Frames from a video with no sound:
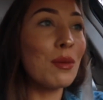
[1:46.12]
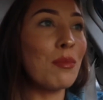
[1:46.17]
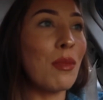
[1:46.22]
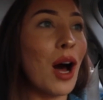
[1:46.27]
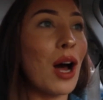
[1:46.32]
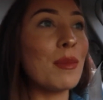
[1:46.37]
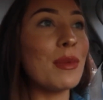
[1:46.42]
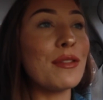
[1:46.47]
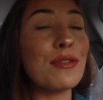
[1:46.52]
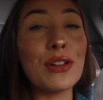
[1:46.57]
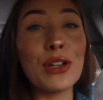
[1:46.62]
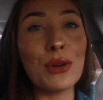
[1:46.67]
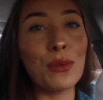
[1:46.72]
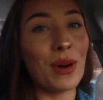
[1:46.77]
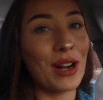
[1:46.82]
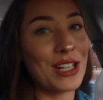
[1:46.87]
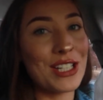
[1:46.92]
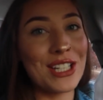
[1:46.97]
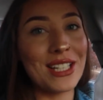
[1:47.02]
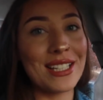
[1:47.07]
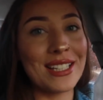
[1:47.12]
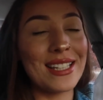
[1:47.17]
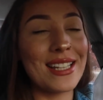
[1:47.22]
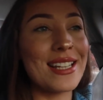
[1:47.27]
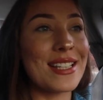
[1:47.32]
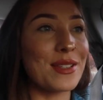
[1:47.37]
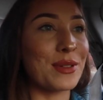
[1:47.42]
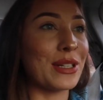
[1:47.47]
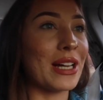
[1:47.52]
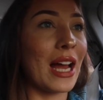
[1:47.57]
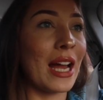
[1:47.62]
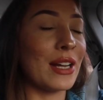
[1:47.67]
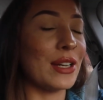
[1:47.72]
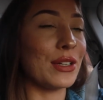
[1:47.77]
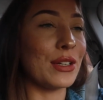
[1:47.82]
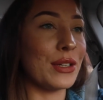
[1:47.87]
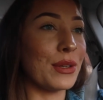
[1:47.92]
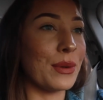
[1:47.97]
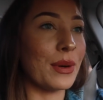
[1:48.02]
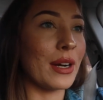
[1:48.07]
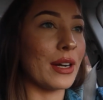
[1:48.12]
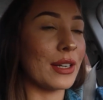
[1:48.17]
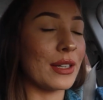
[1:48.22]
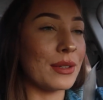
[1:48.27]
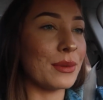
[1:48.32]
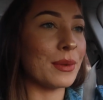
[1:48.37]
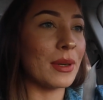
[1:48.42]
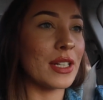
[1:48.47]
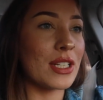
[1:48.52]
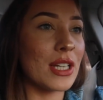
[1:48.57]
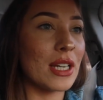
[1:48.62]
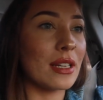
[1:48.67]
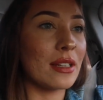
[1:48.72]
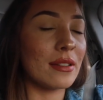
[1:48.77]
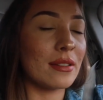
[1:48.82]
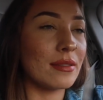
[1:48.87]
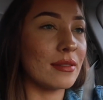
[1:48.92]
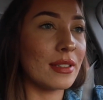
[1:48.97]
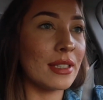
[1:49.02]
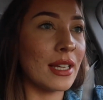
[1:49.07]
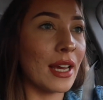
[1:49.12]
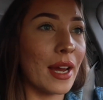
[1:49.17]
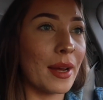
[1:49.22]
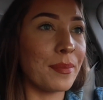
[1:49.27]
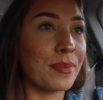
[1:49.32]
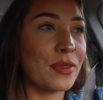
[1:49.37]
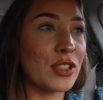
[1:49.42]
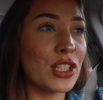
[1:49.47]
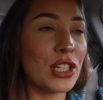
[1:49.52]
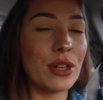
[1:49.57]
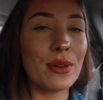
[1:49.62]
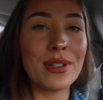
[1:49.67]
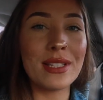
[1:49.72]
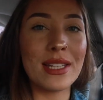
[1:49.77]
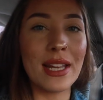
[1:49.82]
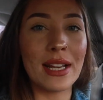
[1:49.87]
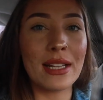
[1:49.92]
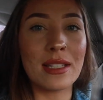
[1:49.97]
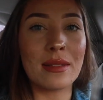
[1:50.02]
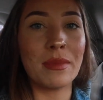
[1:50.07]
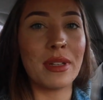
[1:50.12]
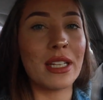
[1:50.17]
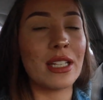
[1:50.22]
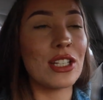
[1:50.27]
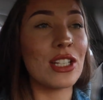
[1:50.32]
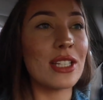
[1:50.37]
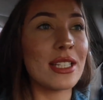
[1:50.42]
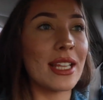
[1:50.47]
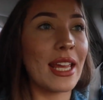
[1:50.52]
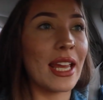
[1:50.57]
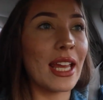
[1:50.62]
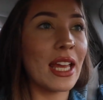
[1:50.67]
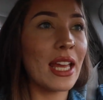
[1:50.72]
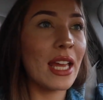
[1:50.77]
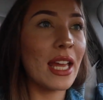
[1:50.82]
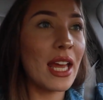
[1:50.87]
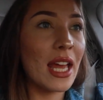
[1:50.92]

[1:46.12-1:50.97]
Mom, if you're watching this, well, I know you are, you watch yeah, she always texts me and she's like,